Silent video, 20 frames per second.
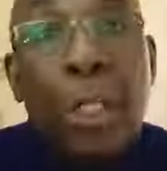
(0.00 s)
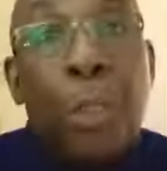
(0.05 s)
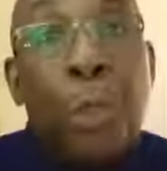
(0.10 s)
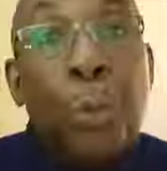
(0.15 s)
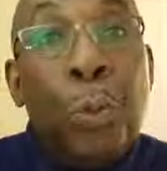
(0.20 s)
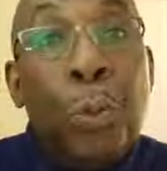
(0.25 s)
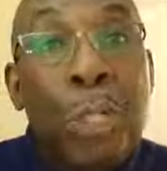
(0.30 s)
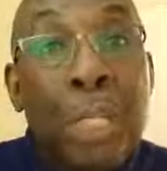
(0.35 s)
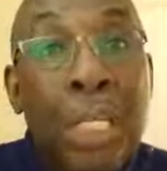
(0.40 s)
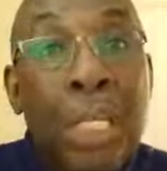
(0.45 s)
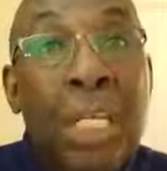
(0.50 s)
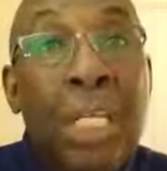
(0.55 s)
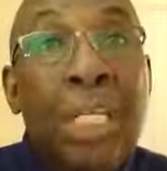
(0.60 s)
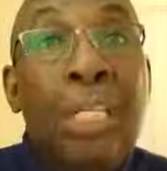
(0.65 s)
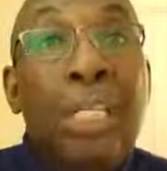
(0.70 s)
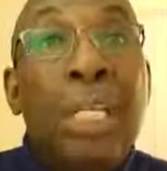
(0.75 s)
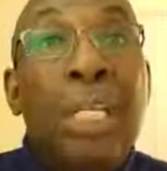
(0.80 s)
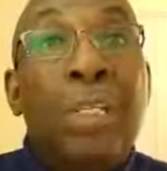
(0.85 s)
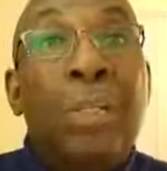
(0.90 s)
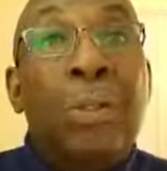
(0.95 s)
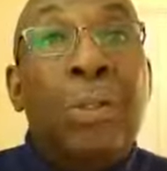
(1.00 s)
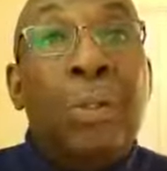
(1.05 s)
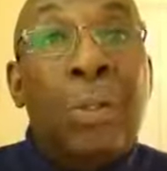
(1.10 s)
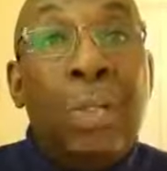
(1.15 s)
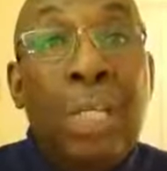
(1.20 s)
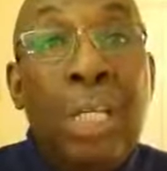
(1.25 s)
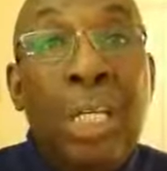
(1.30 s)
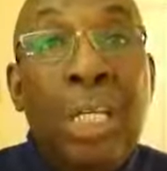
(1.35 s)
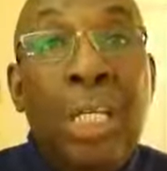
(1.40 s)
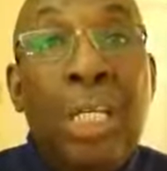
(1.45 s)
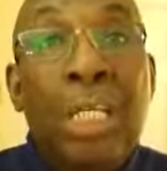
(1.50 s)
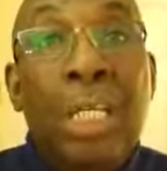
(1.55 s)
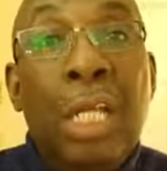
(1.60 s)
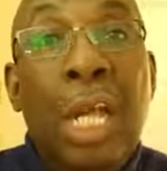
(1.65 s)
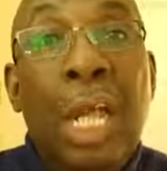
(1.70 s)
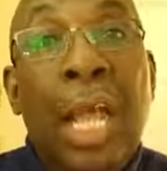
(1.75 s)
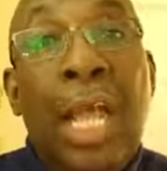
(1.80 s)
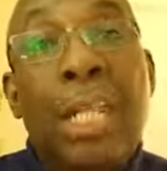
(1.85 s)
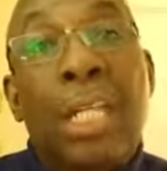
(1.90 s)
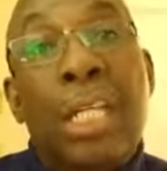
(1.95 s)
You eat, you
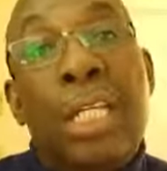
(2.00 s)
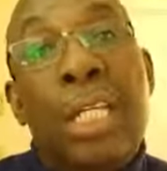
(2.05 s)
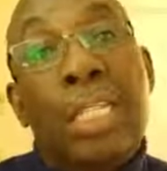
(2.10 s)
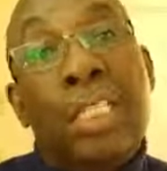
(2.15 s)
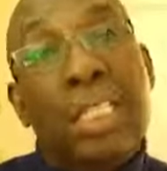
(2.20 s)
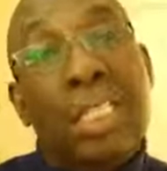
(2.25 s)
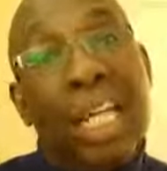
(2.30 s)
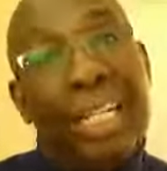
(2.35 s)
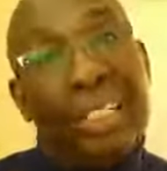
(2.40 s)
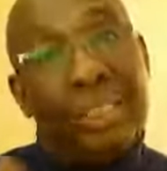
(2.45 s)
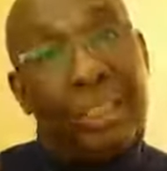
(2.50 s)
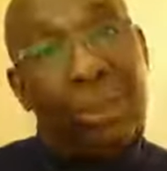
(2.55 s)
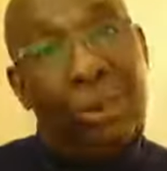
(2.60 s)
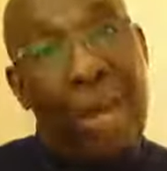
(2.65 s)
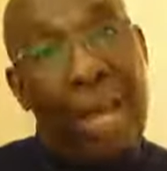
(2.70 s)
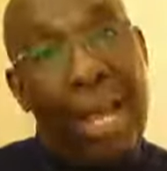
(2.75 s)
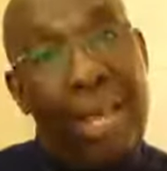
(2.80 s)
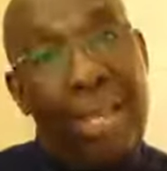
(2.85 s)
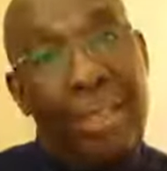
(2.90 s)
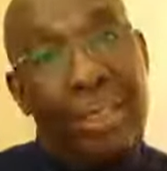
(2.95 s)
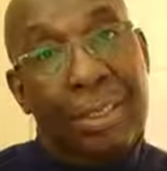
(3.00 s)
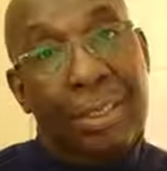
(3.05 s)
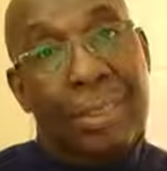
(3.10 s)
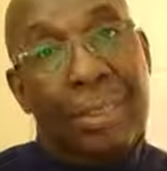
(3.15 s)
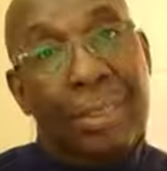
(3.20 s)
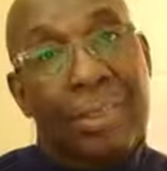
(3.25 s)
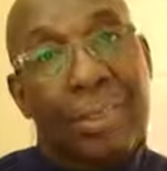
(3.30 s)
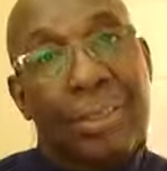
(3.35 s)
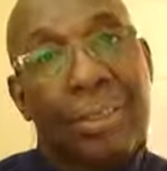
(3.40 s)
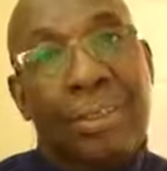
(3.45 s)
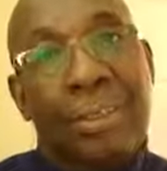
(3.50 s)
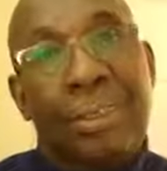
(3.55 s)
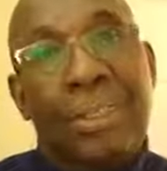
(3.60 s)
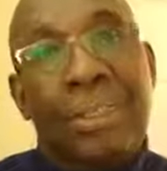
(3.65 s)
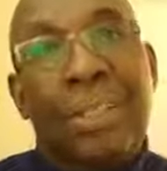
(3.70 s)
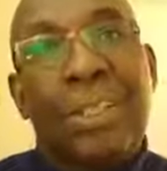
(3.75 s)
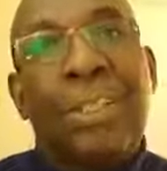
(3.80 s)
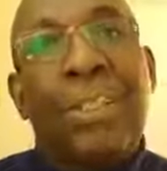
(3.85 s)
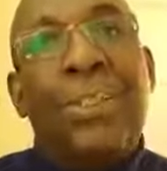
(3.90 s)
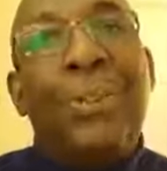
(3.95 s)
eat, and it doesn't extract,
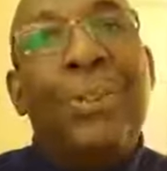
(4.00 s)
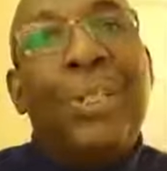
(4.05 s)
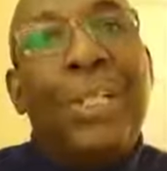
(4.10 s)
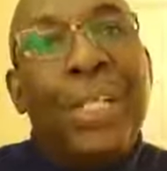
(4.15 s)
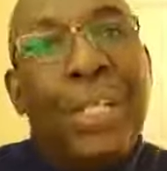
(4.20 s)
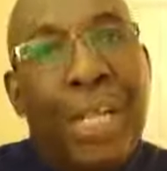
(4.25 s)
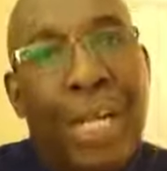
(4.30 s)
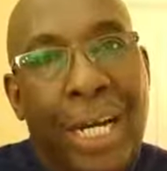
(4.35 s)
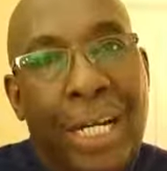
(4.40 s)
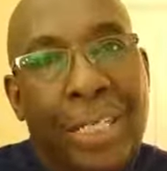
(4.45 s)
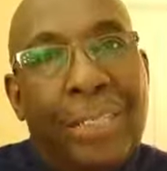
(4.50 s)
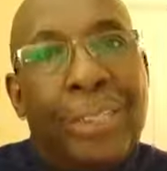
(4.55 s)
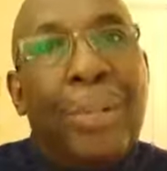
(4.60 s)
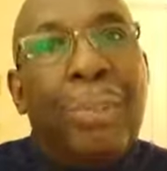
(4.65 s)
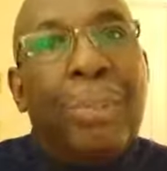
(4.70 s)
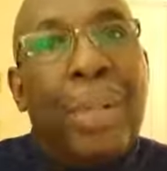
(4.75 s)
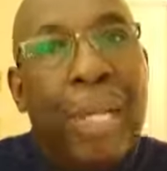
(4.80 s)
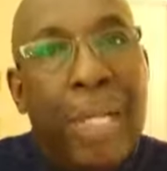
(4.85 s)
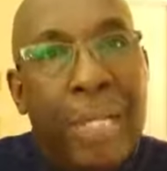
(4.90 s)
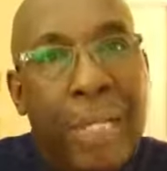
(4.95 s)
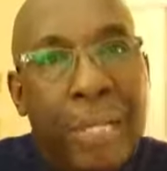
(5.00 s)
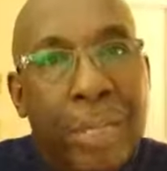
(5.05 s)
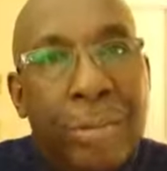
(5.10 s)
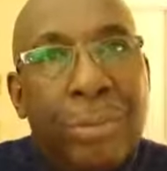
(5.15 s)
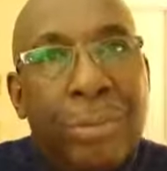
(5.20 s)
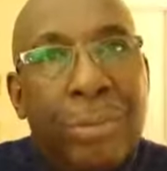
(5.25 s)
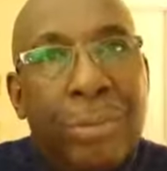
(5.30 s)
you get constipated.